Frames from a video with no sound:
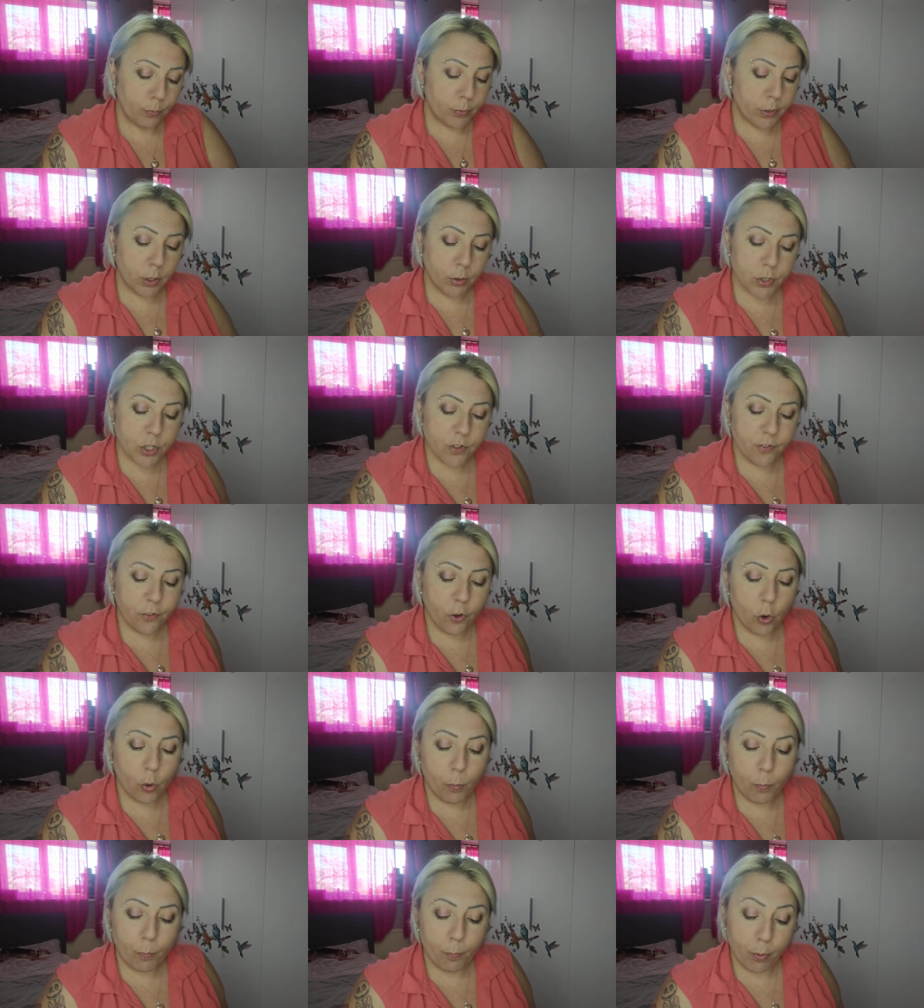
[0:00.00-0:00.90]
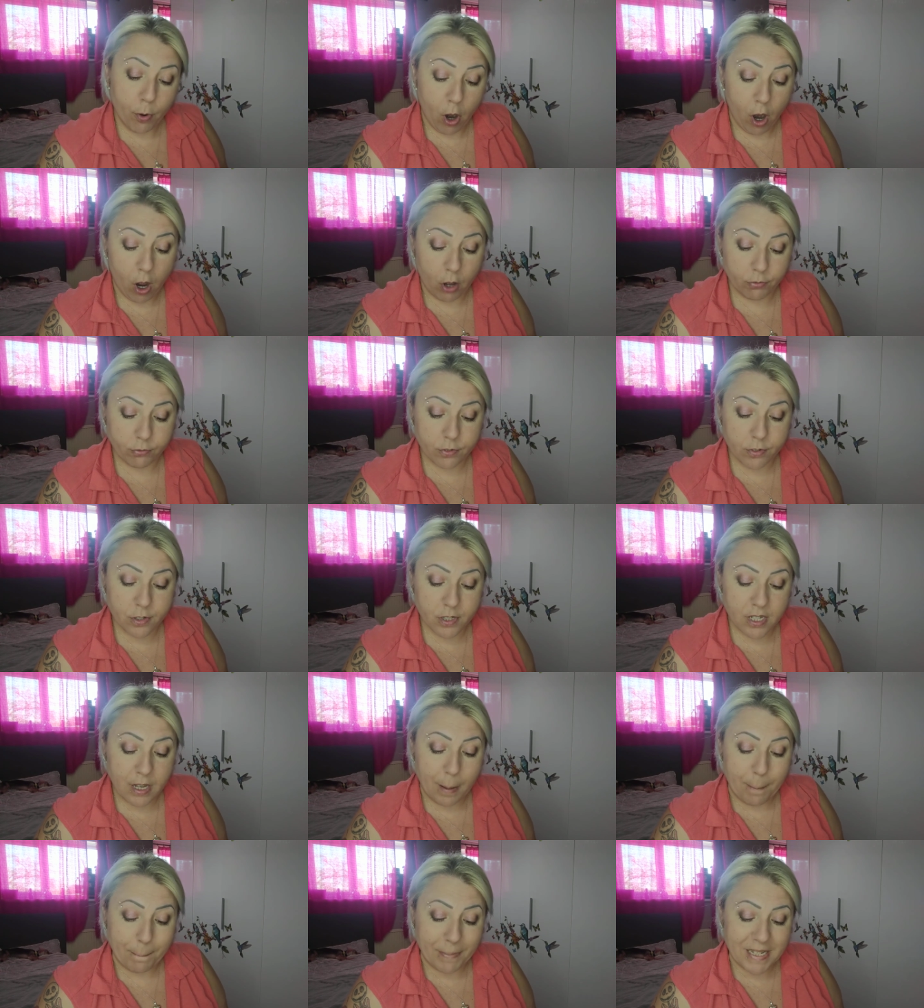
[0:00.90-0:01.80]
Beautiful
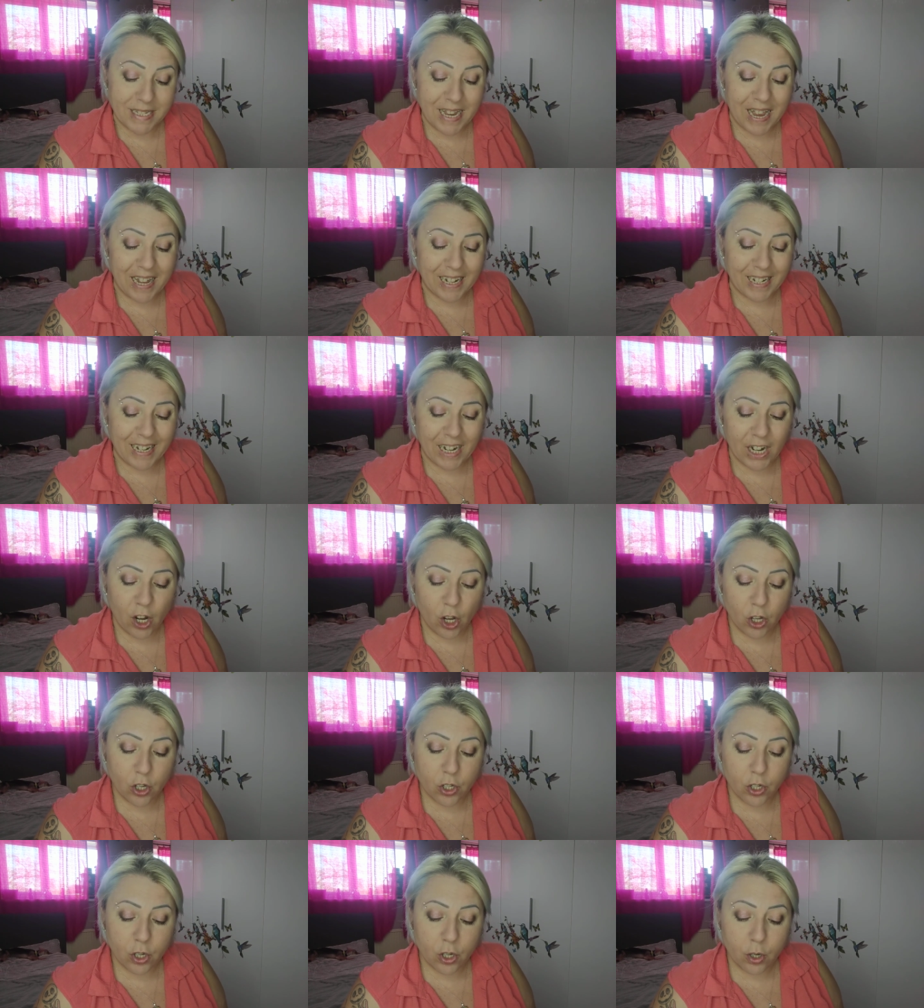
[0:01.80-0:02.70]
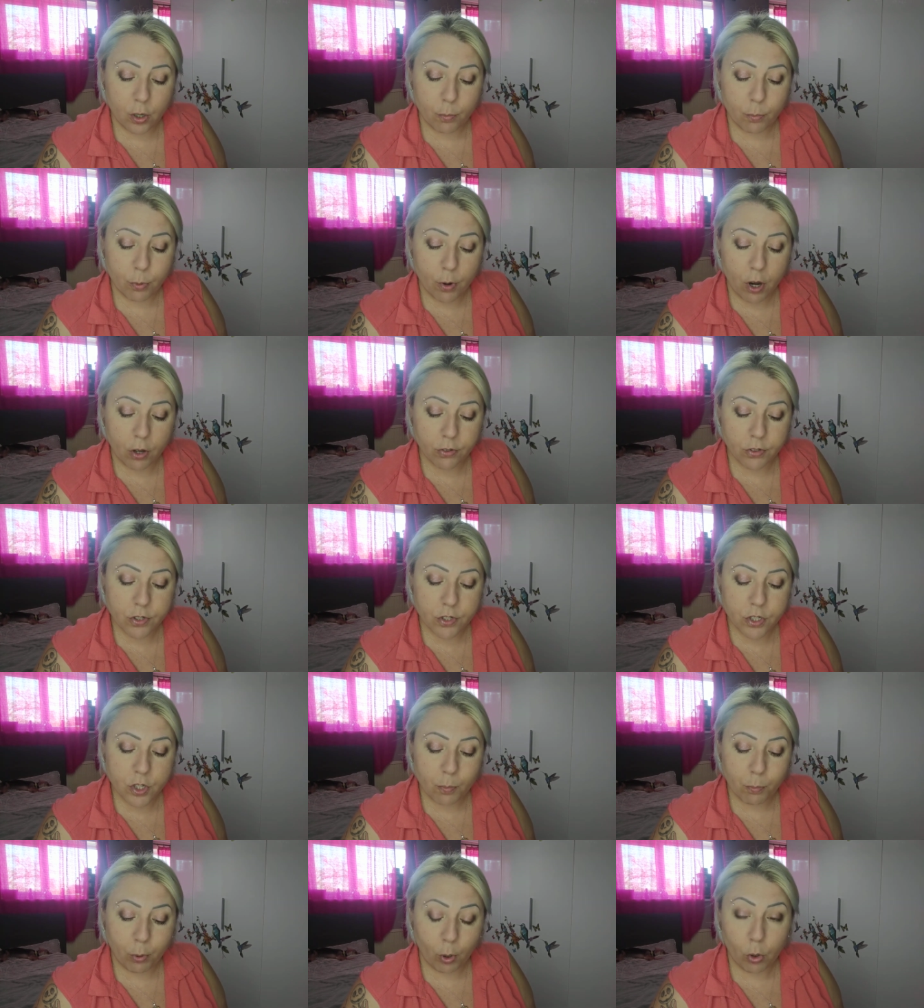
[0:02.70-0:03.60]
Bronze Metallic
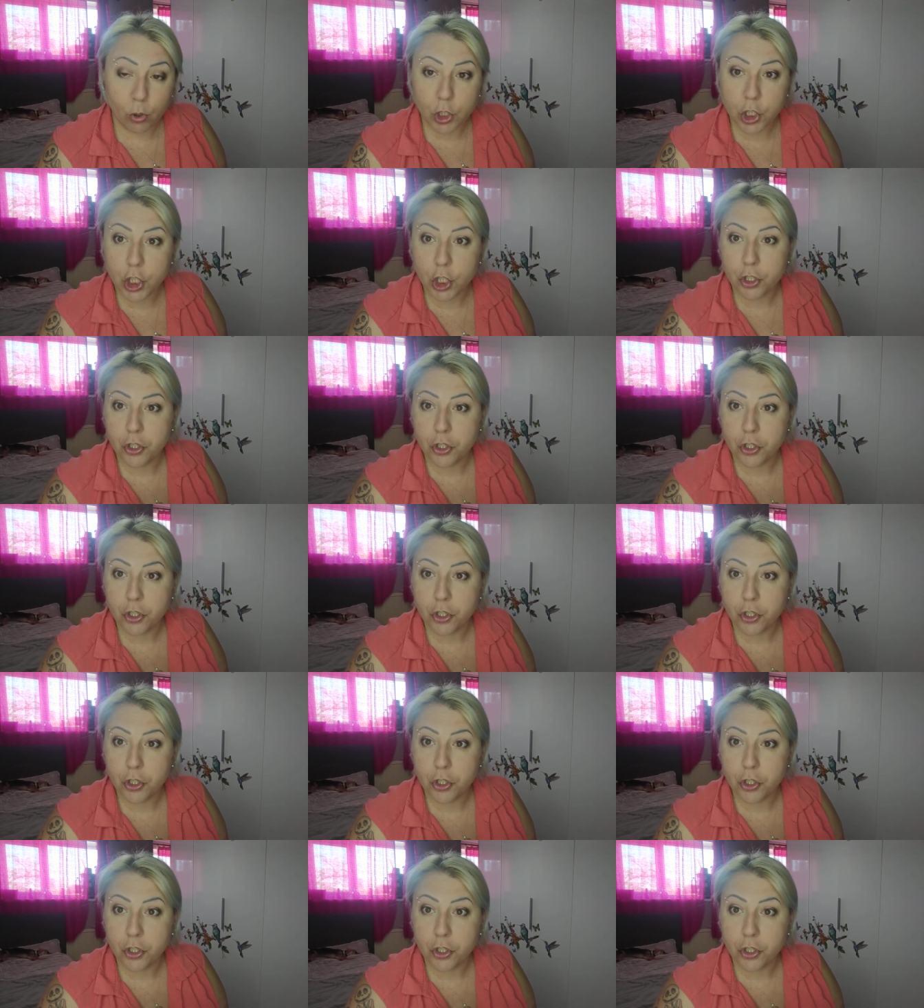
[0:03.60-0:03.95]
Bronze Blush